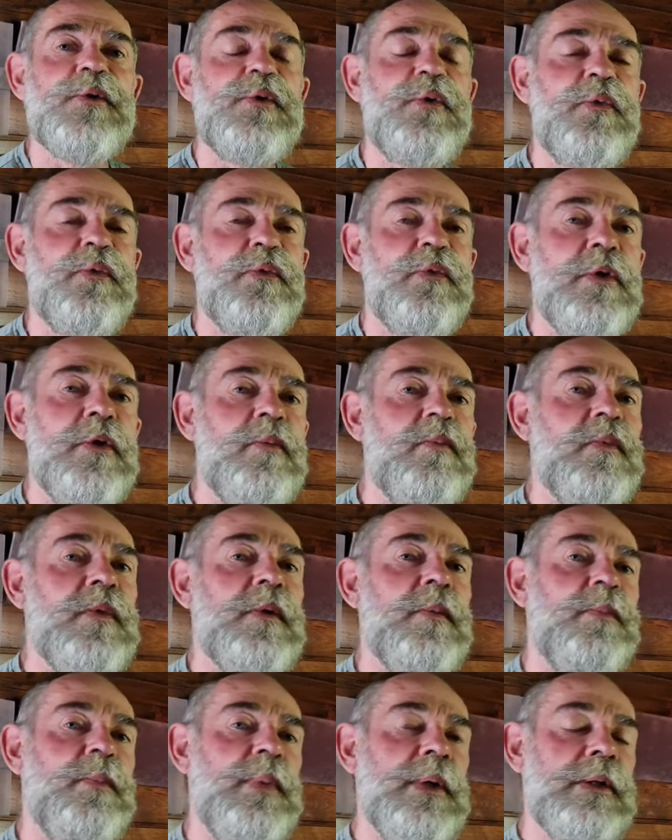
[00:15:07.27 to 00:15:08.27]
to film the
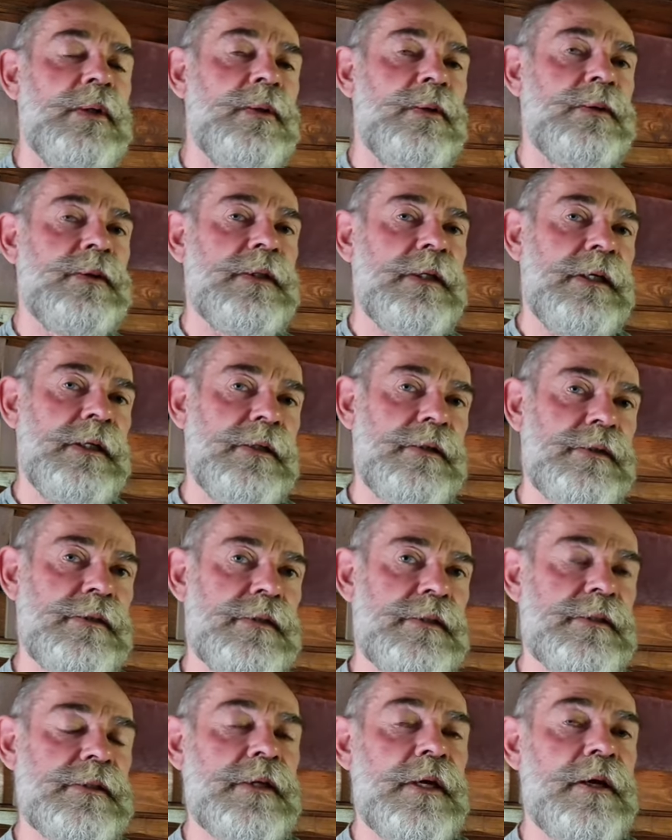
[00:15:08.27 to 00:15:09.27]

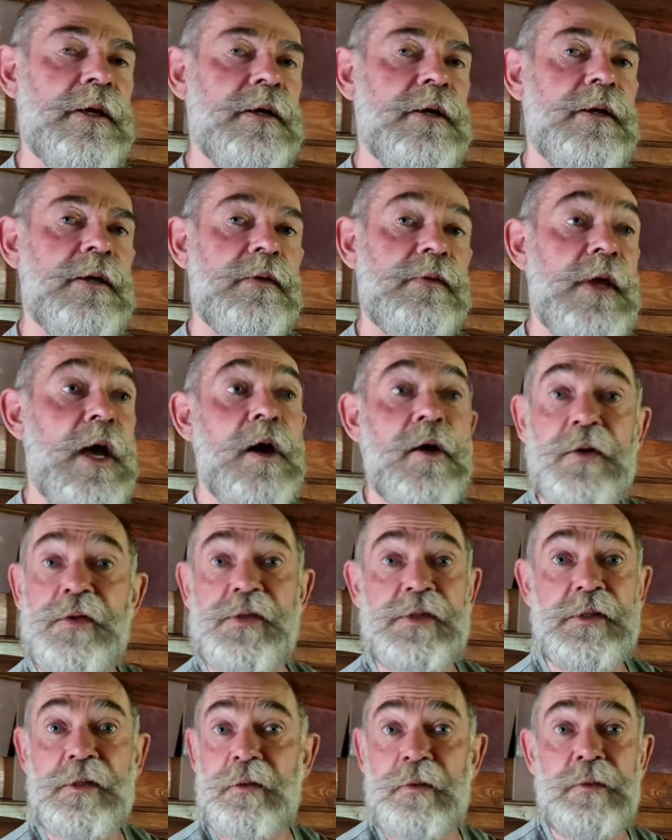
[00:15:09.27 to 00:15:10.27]
buildings that are
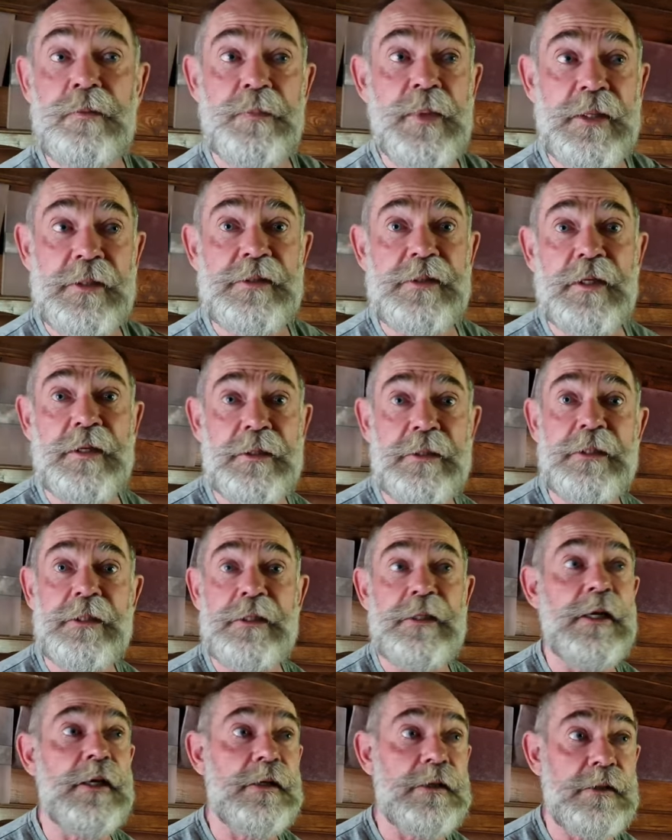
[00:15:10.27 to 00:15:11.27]
still
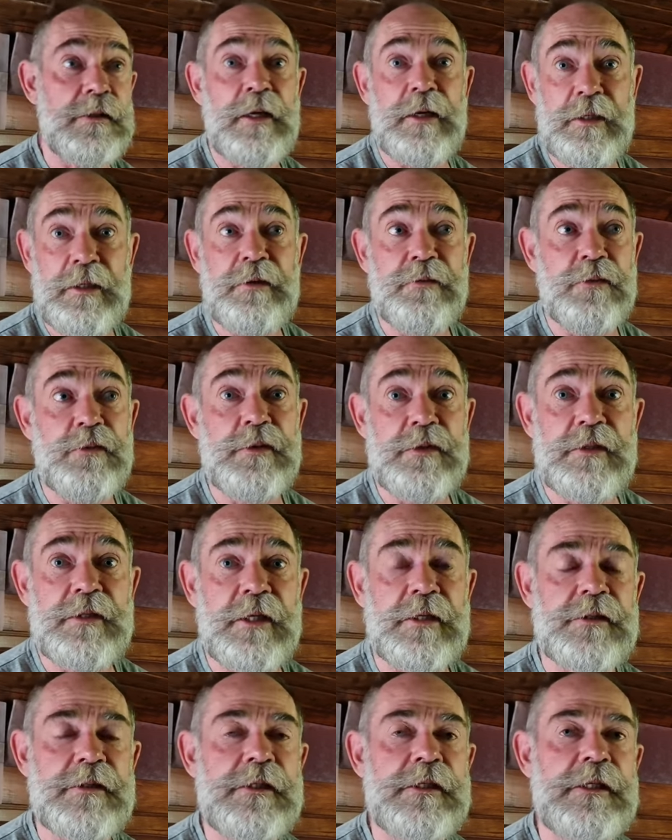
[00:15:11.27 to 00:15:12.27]
basically, even
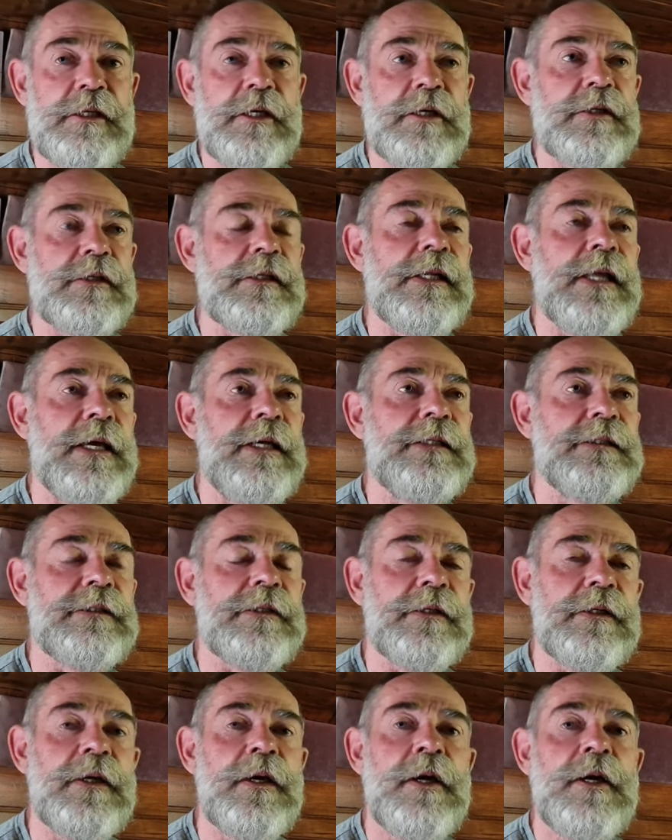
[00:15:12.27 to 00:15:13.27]
60 years
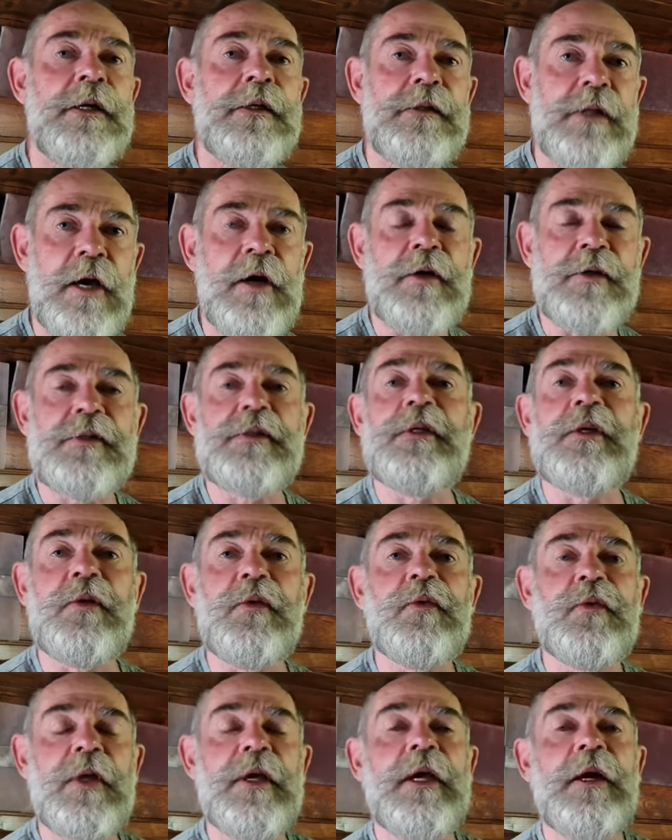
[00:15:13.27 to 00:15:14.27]
later, that are
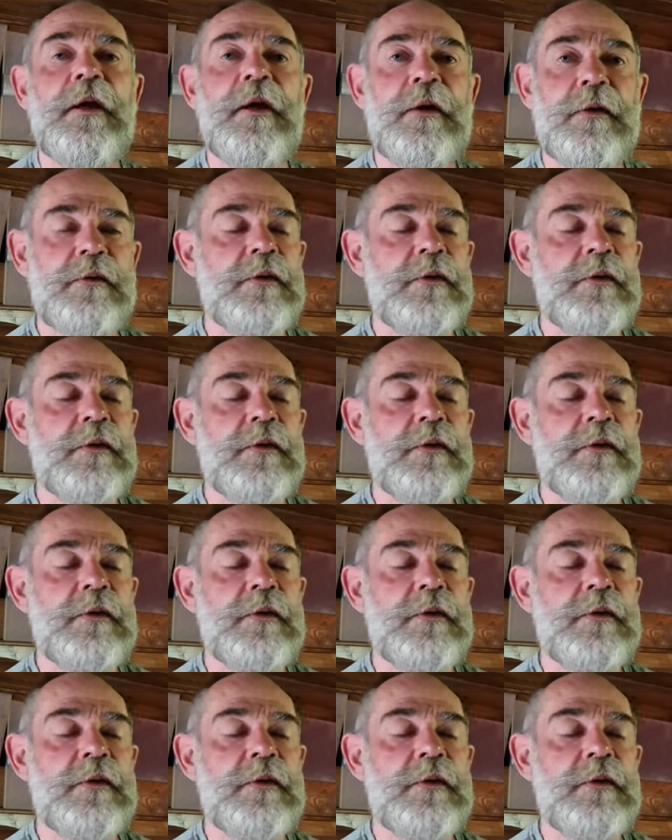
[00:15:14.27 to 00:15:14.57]
still there.